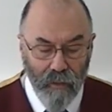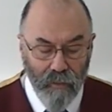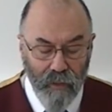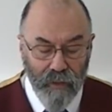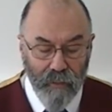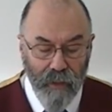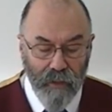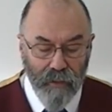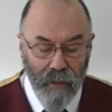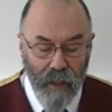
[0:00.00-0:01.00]
This
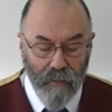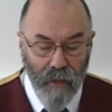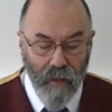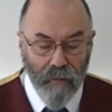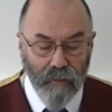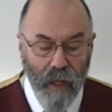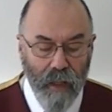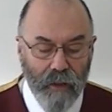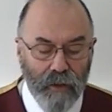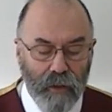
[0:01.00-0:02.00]
means we have our own
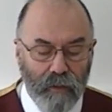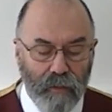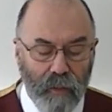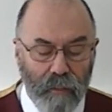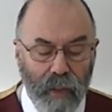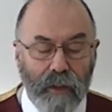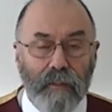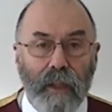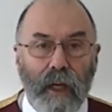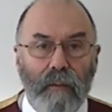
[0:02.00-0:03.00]
range of bottom
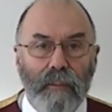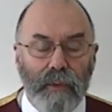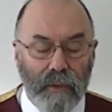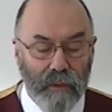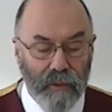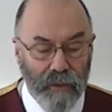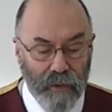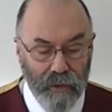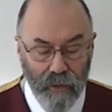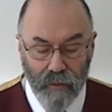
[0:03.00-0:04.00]
cups to
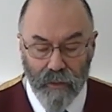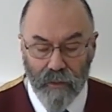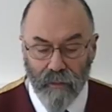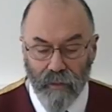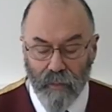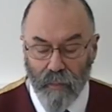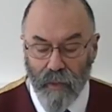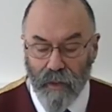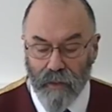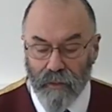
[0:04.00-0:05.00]
suit the
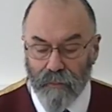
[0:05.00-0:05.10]
springs.